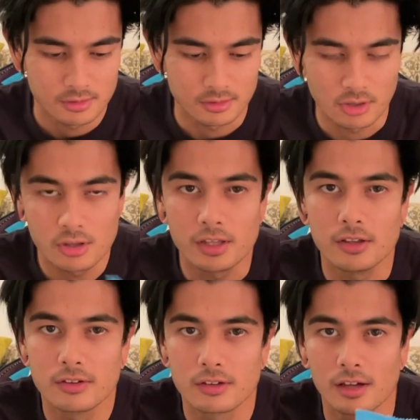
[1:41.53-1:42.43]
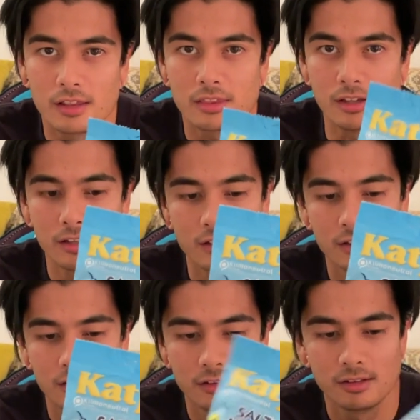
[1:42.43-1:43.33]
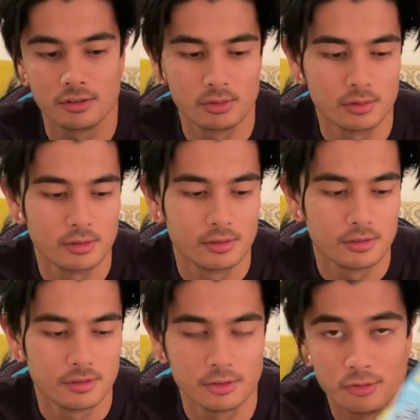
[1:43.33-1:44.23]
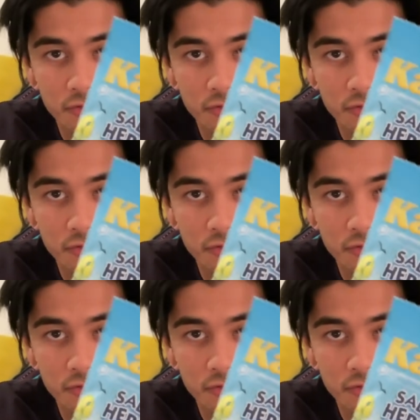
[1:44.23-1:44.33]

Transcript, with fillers: lollies, I think. Little little